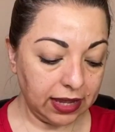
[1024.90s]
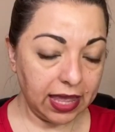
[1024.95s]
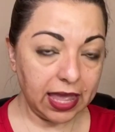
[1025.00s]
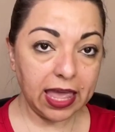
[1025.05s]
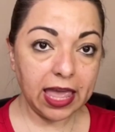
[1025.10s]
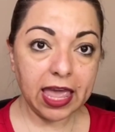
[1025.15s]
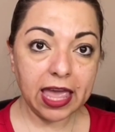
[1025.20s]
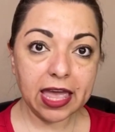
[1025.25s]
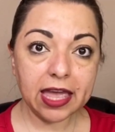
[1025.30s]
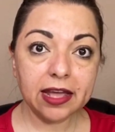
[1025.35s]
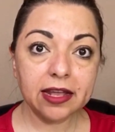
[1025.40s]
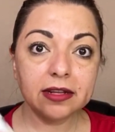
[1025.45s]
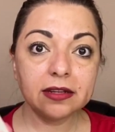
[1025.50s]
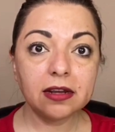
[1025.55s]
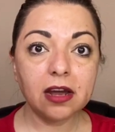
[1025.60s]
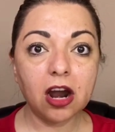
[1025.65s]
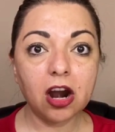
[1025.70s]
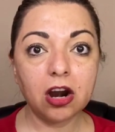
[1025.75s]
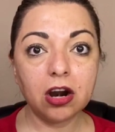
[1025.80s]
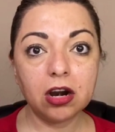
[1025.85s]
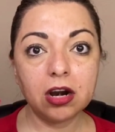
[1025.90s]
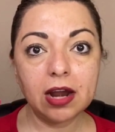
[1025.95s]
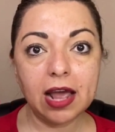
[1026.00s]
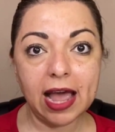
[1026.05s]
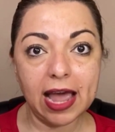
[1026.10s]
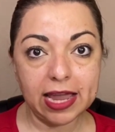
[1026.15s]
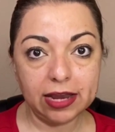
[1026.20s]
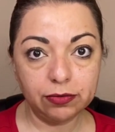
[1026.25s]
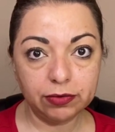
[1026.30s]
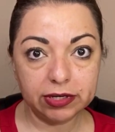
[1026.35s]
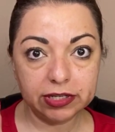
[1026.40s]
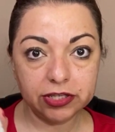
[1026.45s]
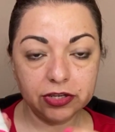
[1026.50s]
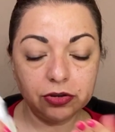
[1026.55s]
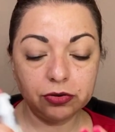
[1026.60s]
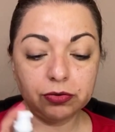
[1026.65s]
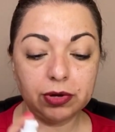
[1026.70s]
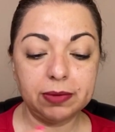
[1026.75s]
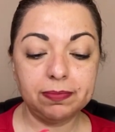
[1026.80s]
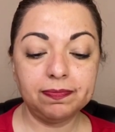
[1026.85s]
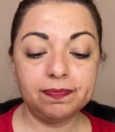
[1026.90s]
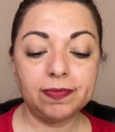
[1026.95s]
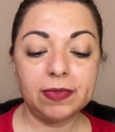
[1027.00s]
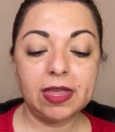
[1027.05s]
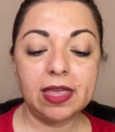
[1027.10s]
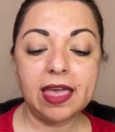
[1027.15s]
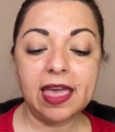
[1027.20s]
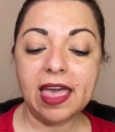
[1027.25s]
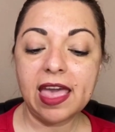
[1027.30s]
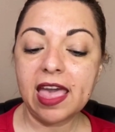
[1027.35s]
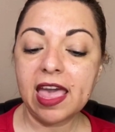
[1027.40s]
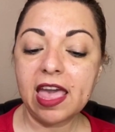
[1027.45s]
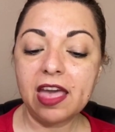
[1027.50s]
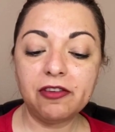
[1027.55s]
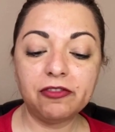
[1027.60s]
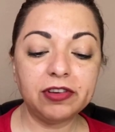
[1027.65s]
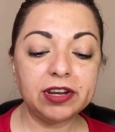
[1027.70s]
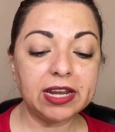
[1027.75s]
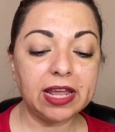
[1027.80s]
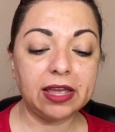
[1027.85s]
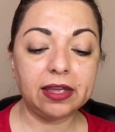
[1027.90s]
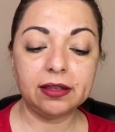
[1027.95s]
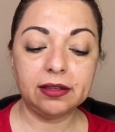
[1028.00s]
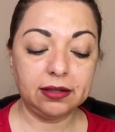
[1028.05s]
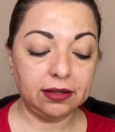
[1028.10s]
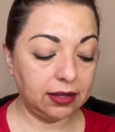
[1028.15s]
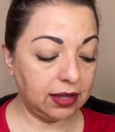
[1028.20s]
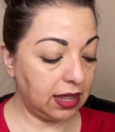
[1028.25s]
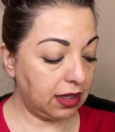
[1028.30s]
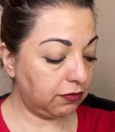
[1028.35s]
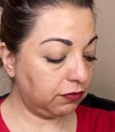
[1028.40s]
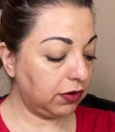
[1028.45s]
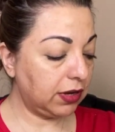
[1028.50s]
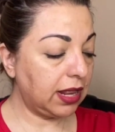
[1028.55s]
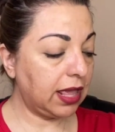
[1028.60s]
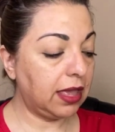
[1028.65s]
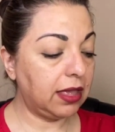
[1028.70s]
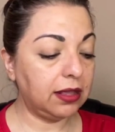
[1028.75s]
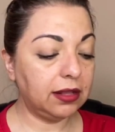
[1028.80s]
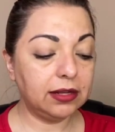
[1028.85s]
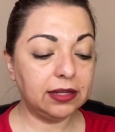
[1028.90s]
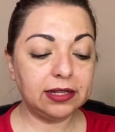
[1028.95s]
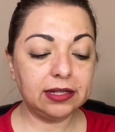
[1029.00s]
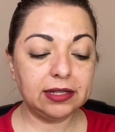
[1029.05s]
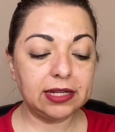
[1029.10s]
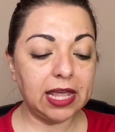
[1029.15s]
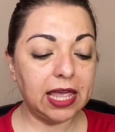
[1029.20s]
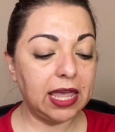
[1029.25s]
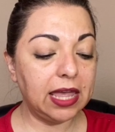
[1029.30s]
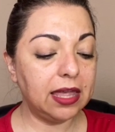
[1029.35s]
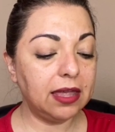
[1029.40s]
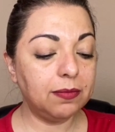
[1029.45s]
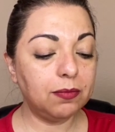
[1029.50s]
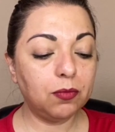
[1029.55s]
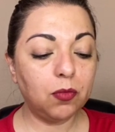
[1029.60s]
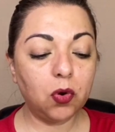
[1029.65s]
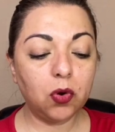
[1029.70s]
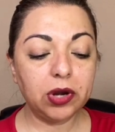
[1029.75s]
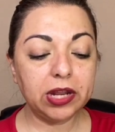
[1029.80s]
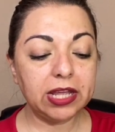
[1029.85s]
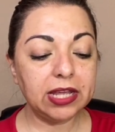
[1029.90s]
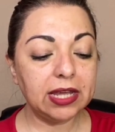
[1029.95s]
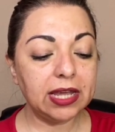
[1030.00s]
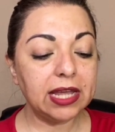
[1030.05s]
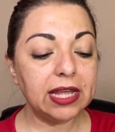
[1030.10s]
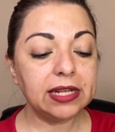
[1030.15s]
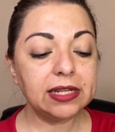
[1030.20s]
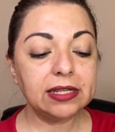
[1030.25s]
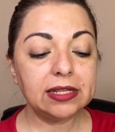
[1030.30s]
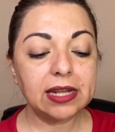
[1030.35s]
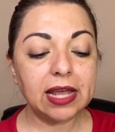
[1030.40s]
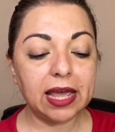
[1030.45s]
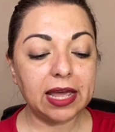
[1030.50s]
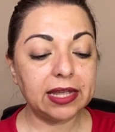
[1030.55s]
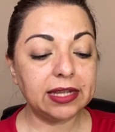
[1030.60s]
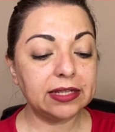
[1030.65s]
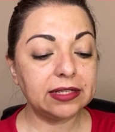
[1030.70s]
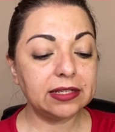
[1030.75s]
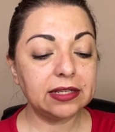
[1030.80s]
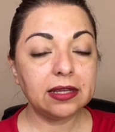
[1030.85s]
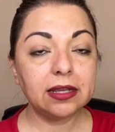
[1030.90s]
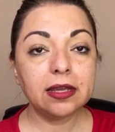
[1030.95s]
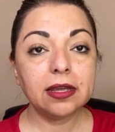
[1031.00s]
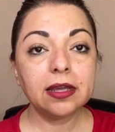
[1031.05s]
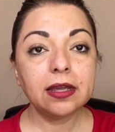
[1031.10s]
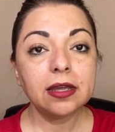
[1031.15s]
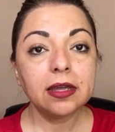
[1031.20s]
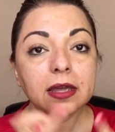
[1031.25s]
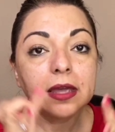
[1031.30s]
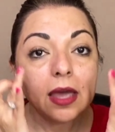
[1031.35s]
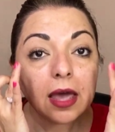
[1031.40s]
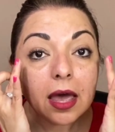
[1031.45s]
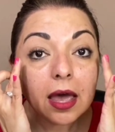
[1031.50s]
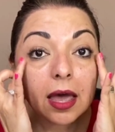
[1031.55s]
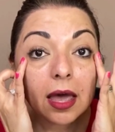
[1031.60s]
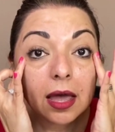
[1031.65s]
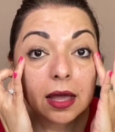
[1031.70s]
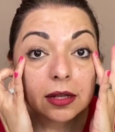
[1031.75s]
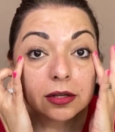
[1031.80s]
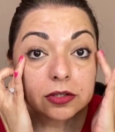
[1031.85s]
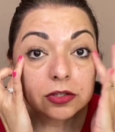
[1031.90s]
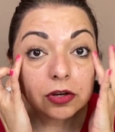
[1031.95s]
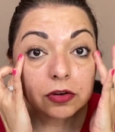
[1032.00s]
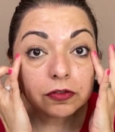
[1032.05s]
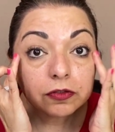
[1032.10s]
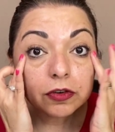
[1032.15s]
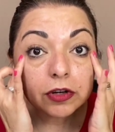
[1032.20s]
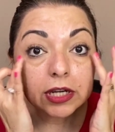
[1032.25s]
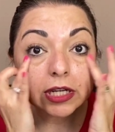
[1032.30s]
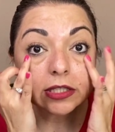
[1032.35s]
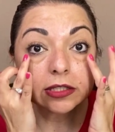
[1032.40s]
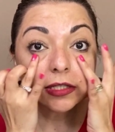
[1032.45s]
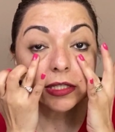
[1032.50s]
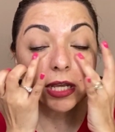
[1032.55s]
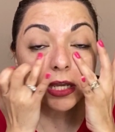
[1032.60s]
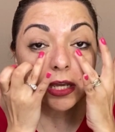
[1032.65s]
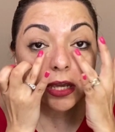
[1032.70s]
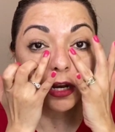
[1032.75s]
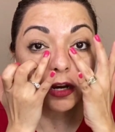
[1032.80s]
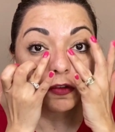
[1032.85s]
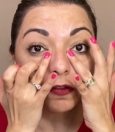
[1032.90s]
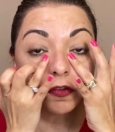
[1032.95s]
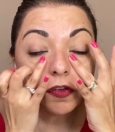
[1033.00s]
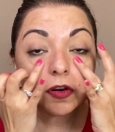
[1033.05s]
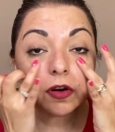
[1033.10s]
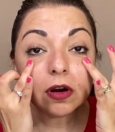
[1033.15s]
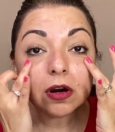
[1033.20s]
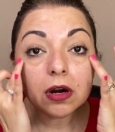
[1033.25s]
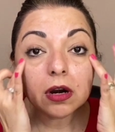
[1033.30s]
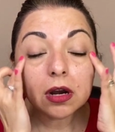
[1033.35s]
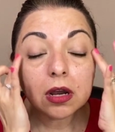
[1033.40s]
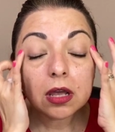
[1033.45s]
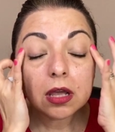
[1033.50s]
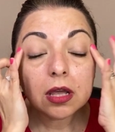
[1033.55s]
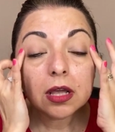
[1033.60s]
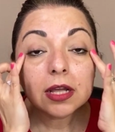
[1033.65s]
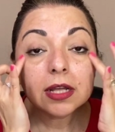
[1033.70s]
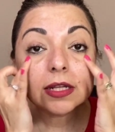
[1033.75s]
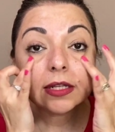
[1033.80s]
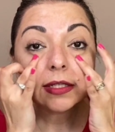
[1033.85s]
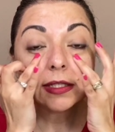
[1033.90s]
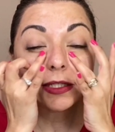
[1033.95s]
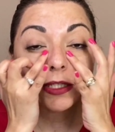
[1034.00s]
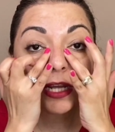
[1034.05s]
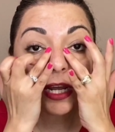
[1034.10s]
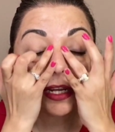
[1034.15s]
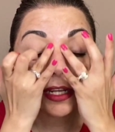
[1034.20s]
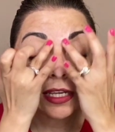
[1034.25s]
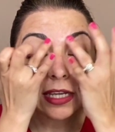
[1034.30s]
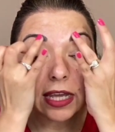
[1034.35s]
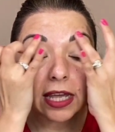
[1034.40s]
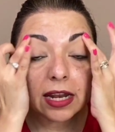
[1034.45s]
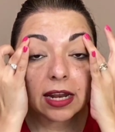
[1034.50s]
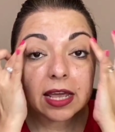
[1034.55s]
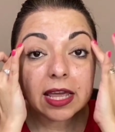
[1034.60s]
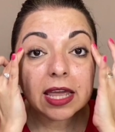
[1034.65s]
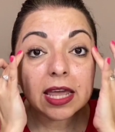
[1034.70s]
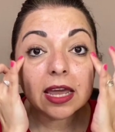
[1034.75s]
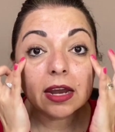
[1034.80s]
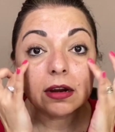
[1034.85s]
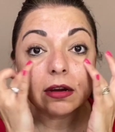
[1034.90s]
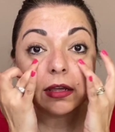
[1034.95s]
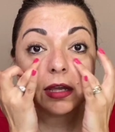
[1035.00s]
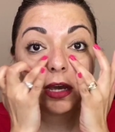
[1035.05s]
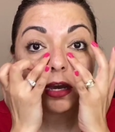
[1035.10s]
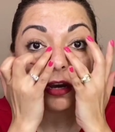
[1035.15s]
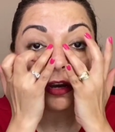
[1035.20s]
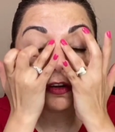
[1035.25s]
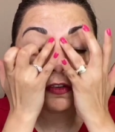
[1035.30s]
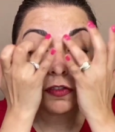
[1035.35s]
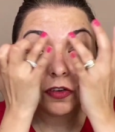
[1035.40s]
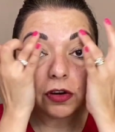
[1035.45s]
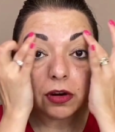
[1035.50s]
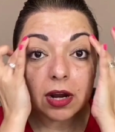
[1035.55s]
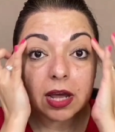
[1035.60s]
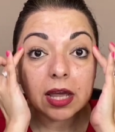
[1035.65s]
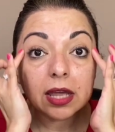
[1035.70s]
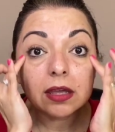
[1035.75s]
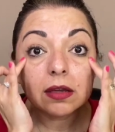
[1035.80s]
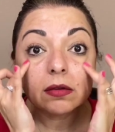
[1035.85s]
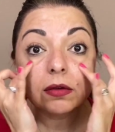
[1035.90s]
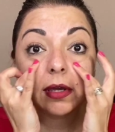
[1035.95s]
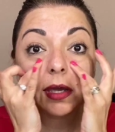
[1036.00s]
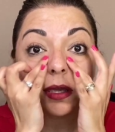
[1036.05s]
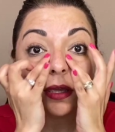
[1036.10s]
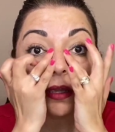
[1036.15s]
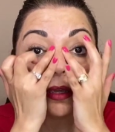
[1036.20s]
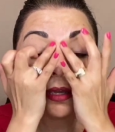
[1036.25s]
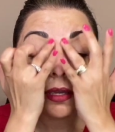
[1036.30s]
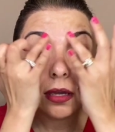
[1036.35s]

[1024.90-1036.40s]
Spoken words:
And our eye rescue cream. Every day, day, morning and night. Don't forget to take care of your delicate area of your eye, okay?